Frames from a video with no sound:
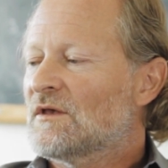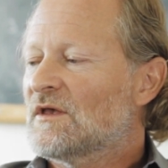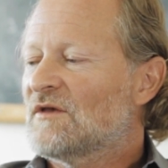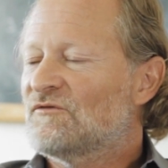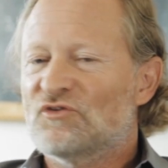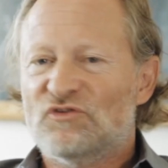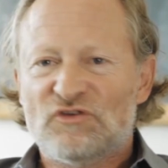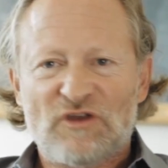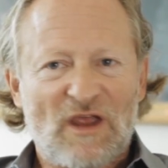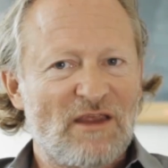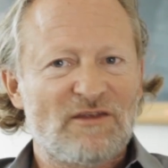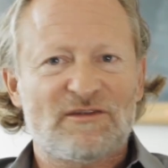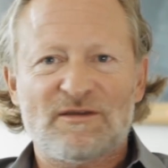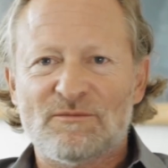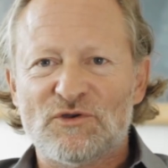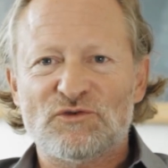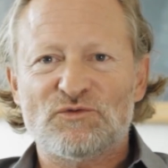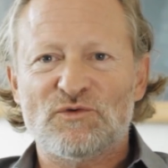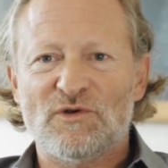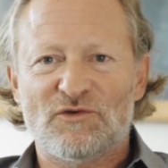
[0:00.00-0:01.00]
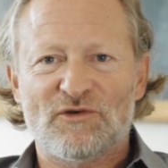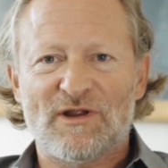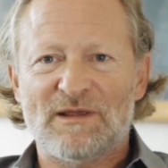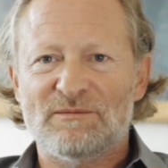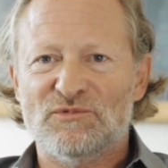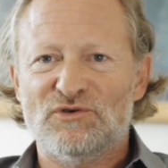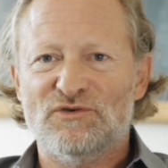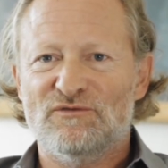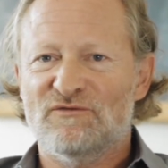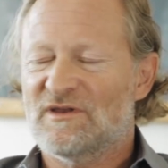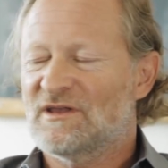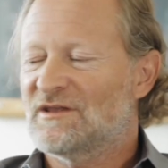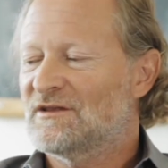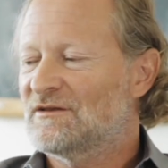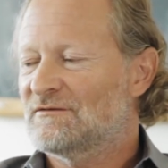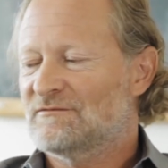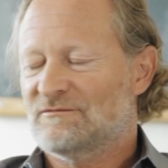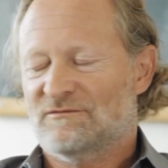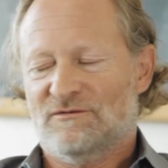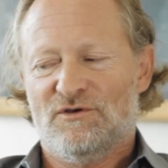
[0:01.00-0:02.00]
if you take someone to a great
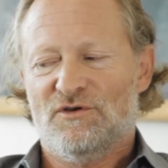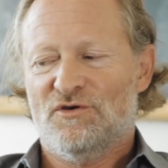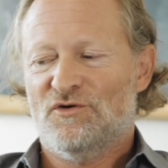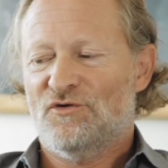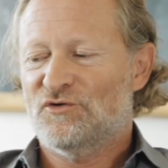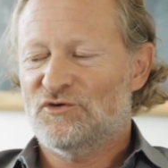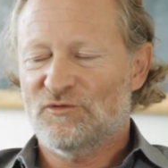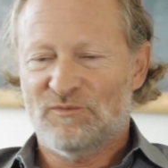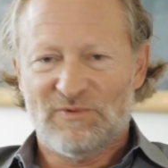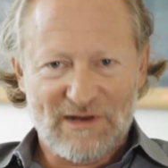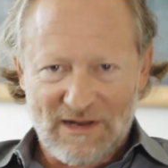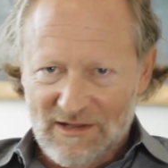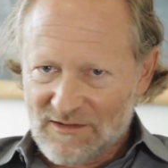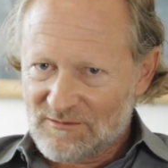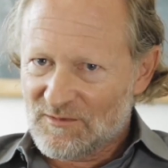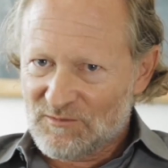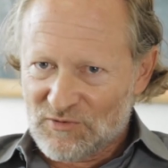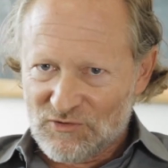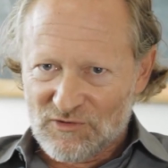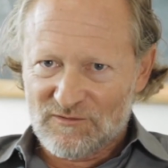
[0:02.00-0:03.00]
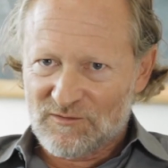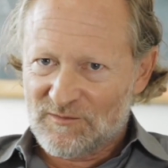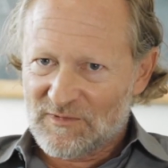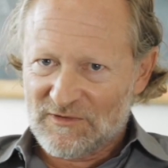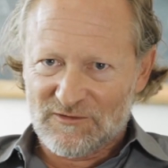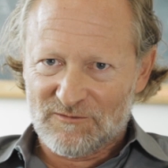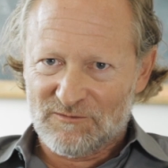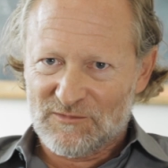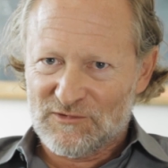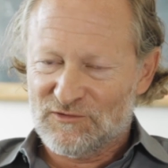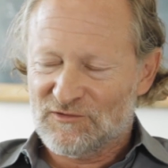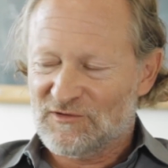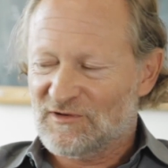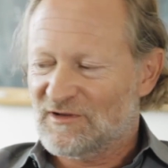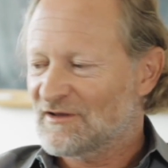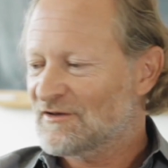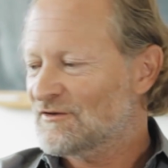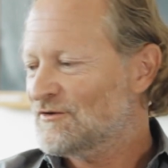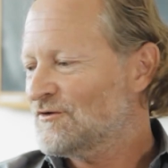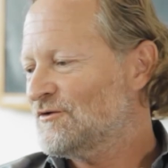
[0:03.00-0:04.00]
movie, or you play them a beautiful piece of
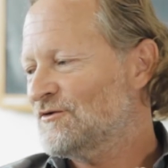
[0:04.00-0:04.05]
music,